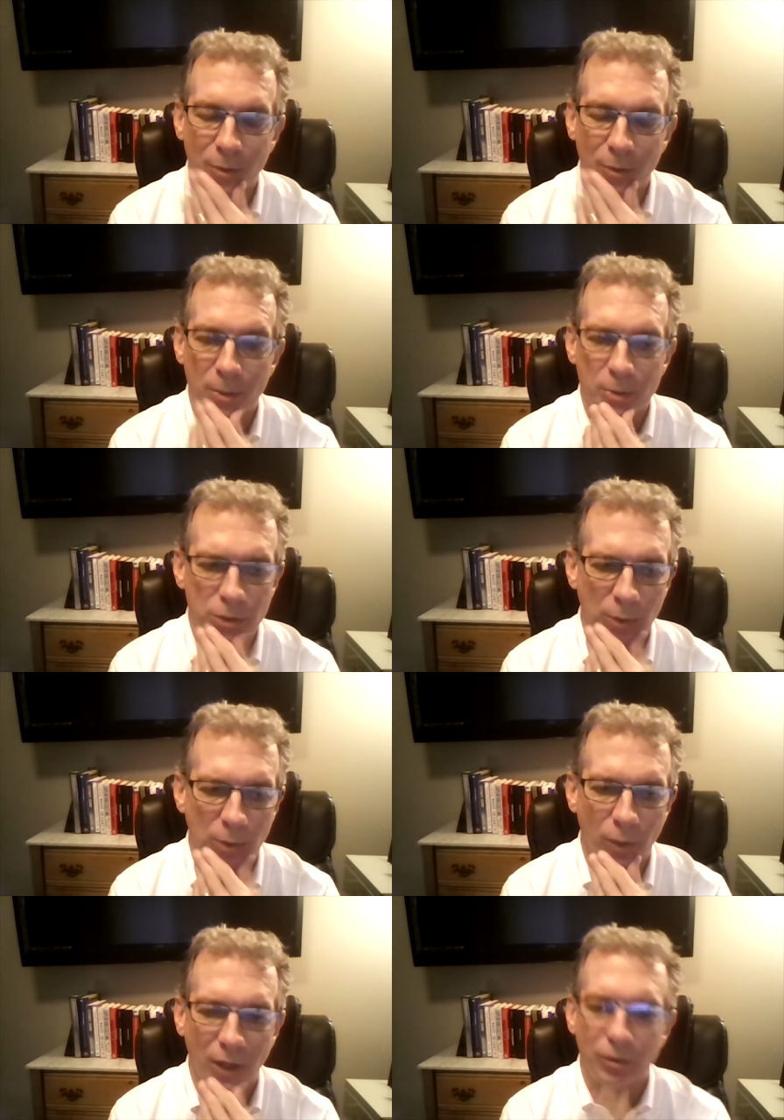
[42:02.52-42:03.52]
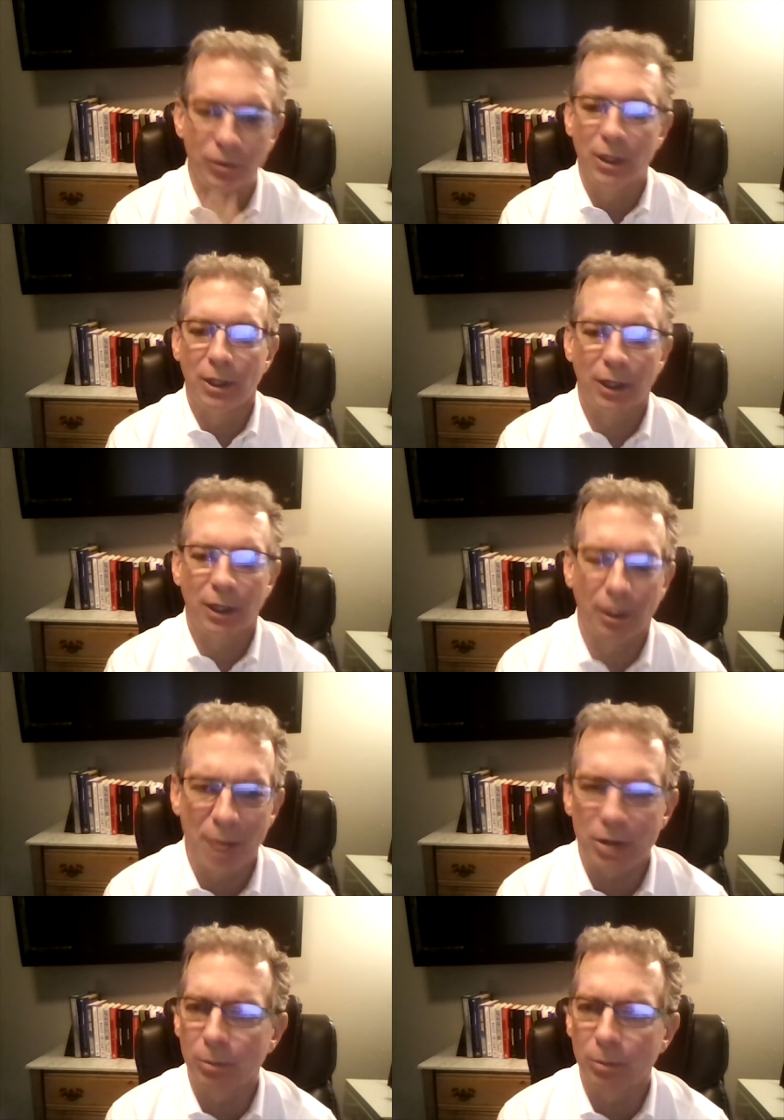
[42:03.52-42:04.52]
that people should be aware of.
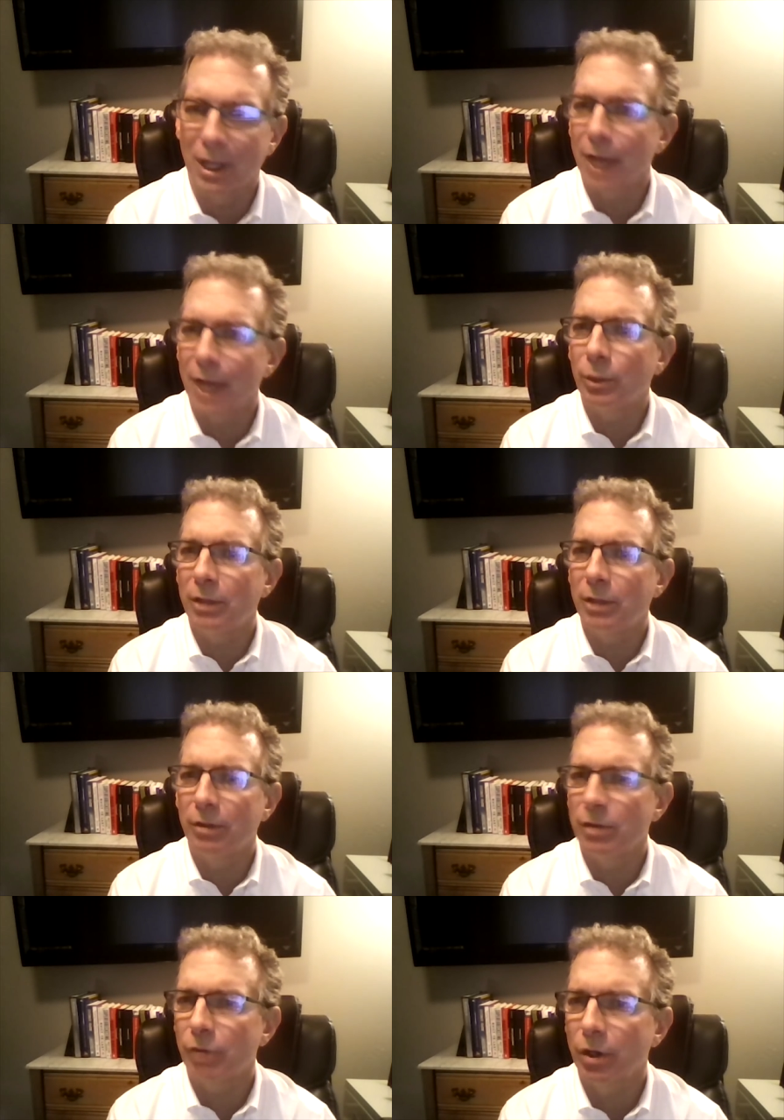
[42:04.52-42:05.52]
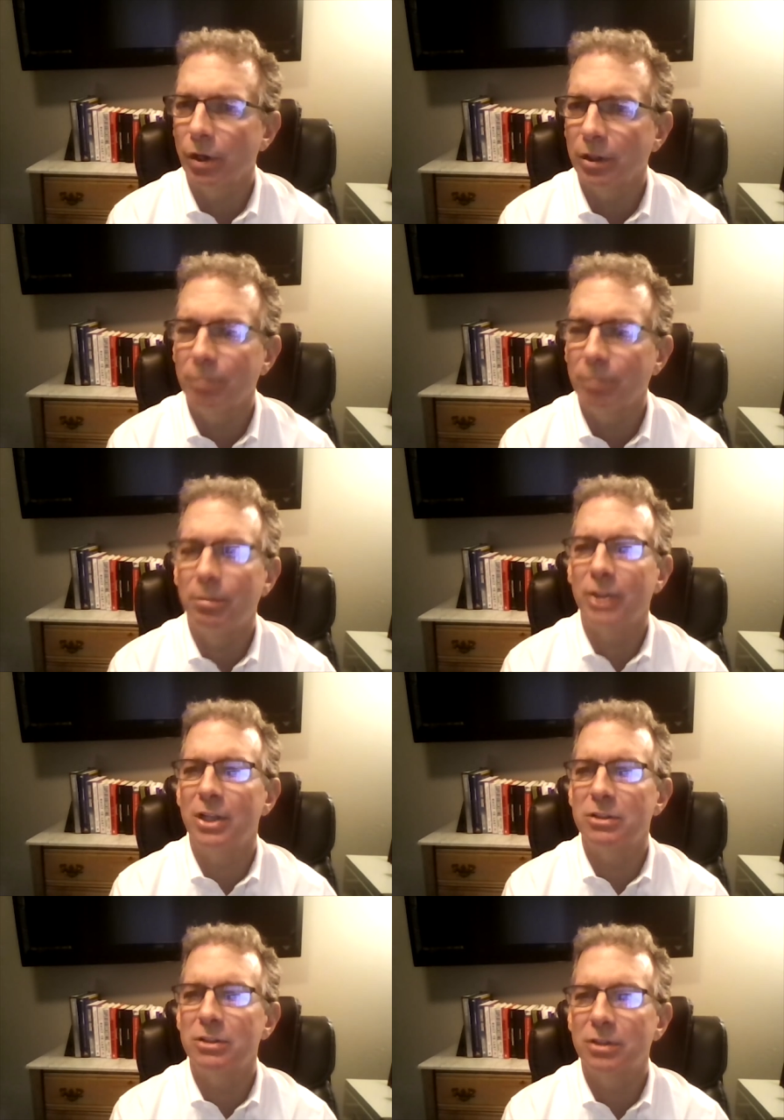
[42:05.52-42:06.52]
Malcolm Gladwell, have you ever heard of him by
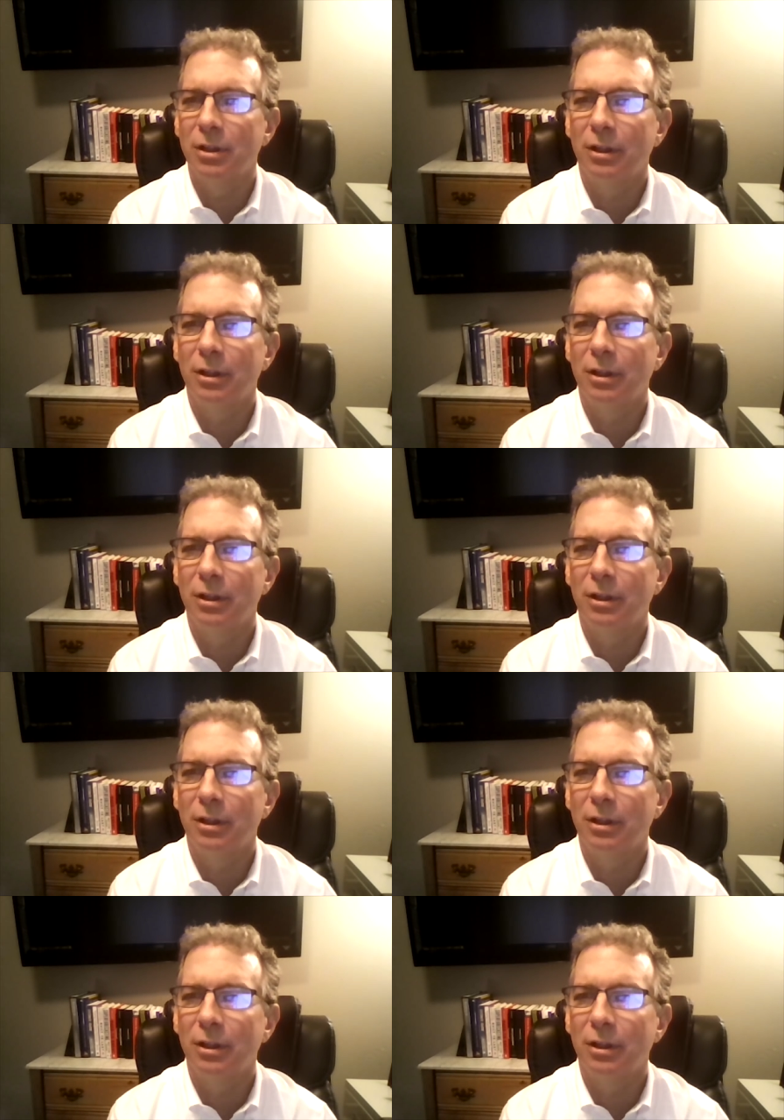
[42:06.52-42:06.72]
chance?